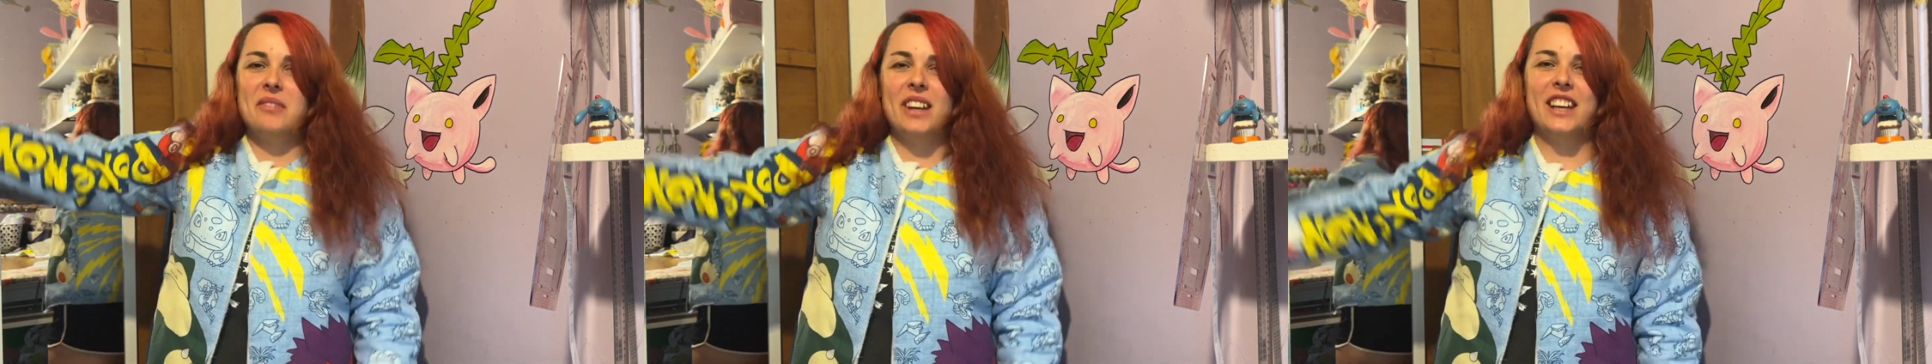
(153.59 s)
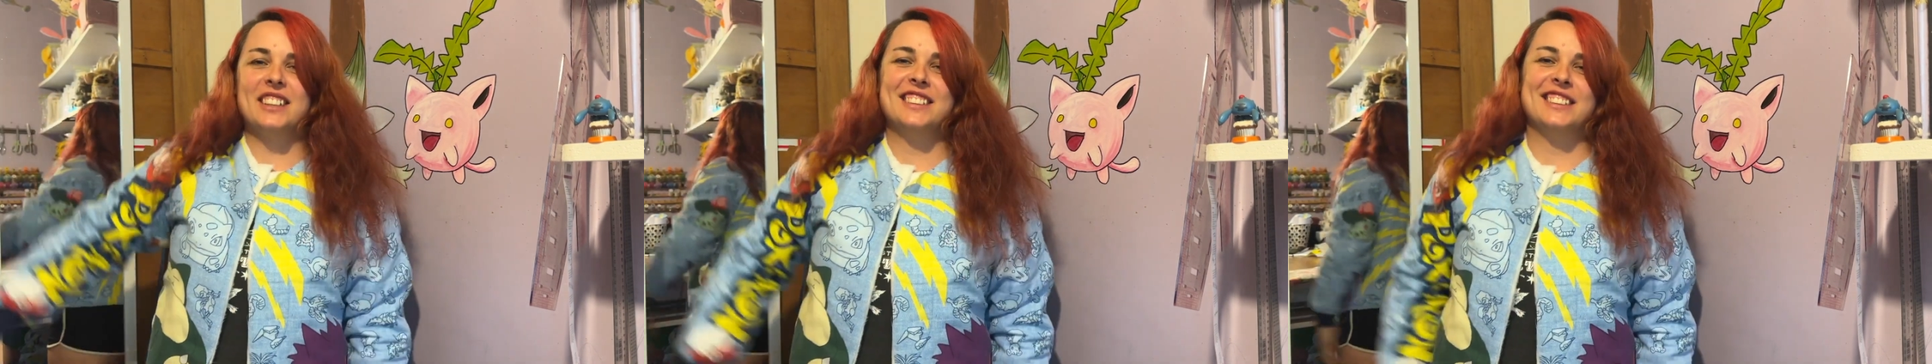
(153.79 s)

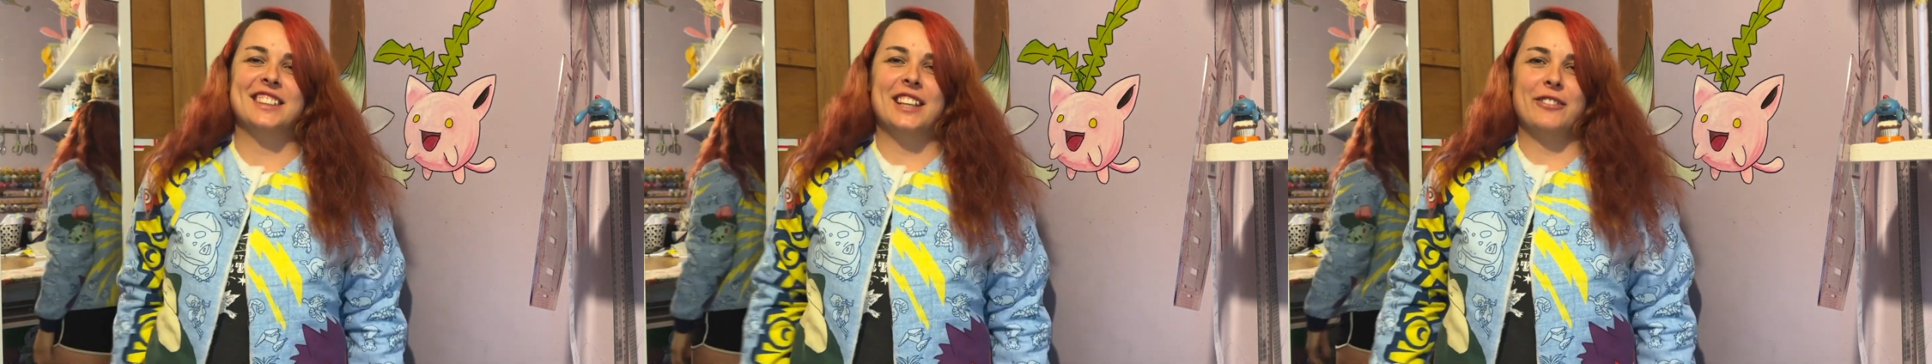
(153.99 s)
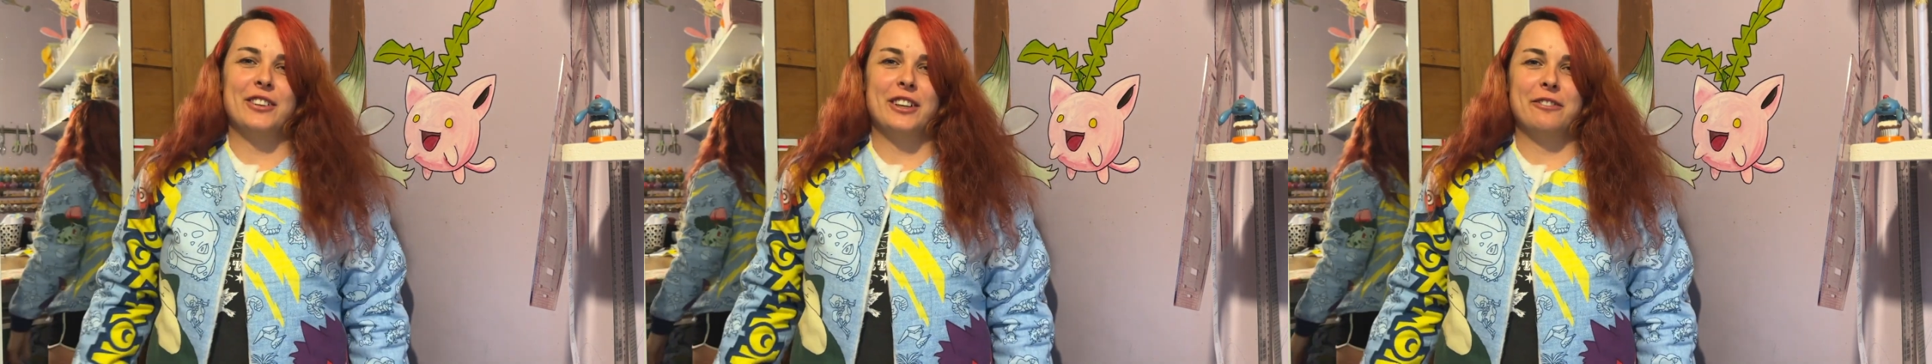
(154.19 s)
I just didn't
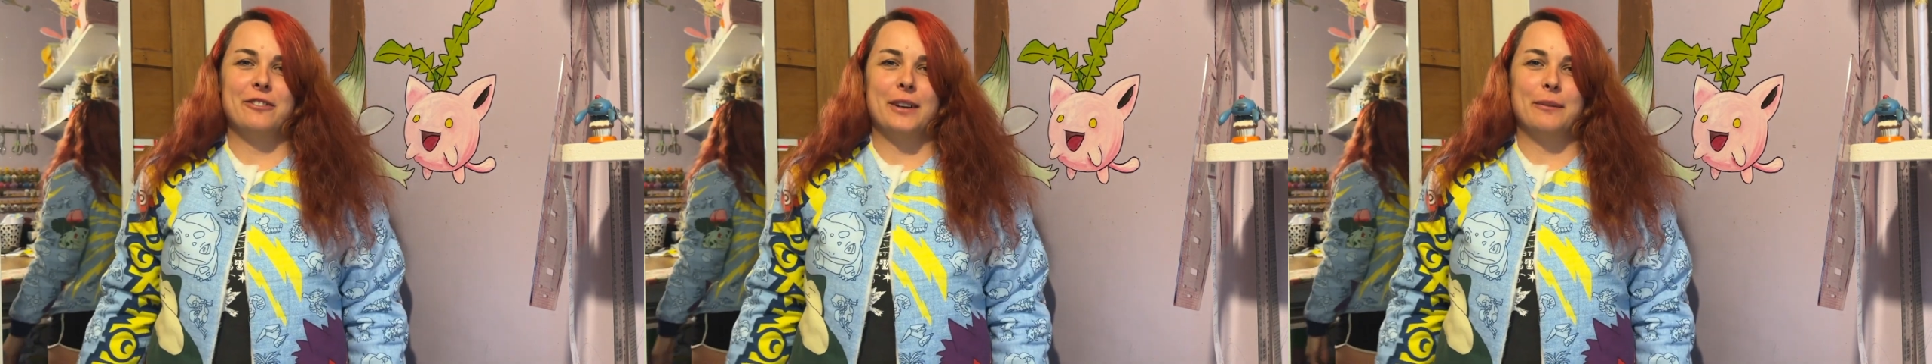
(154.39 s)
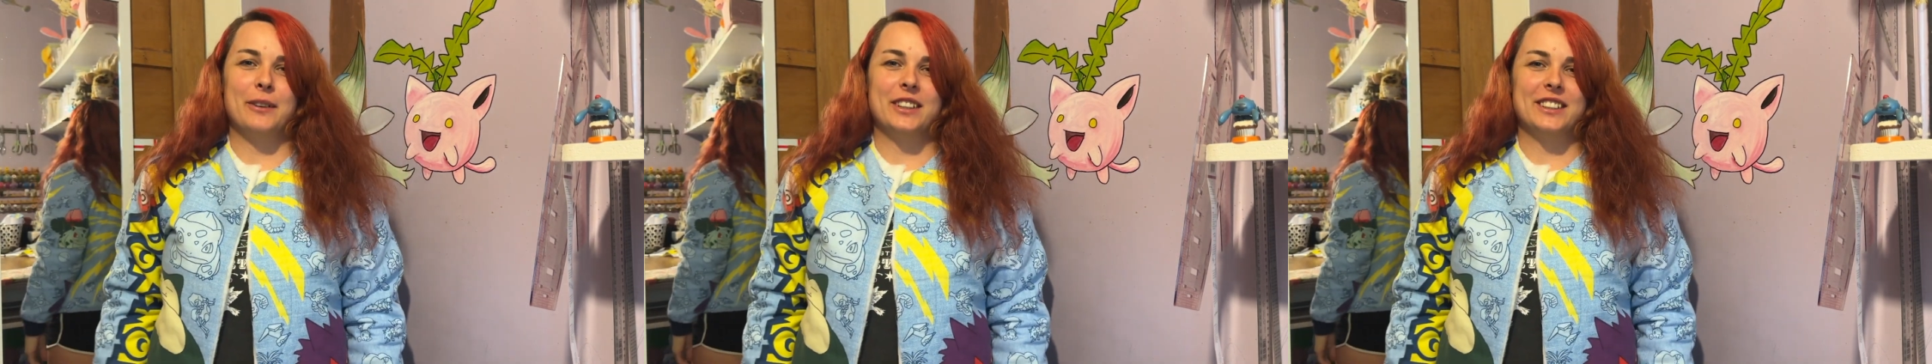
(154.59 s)
have enough
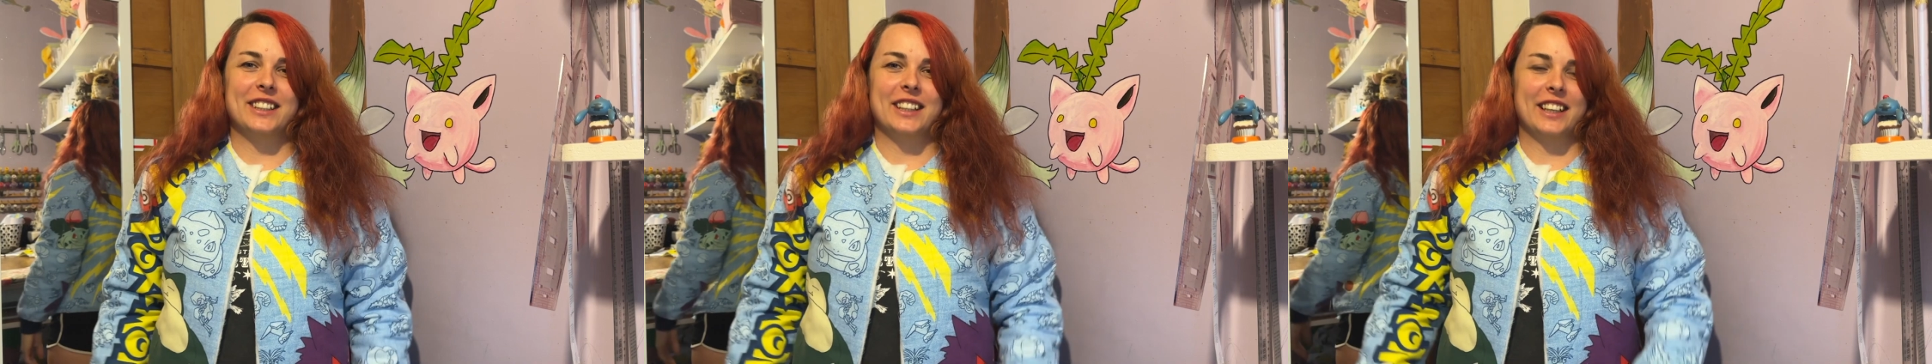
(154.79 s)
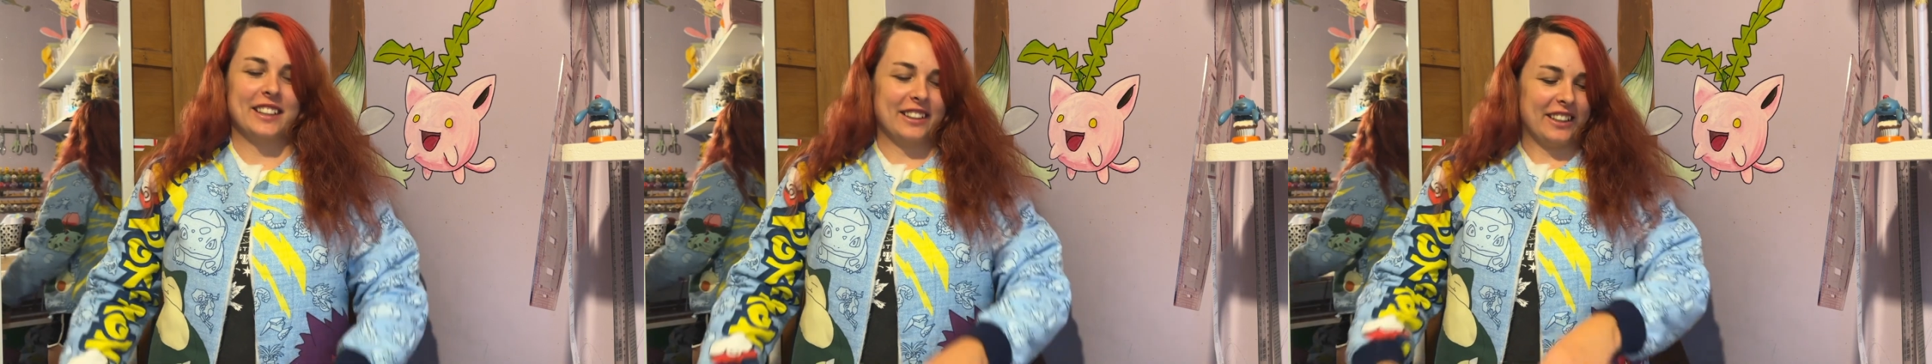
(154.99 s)
fabric to cut it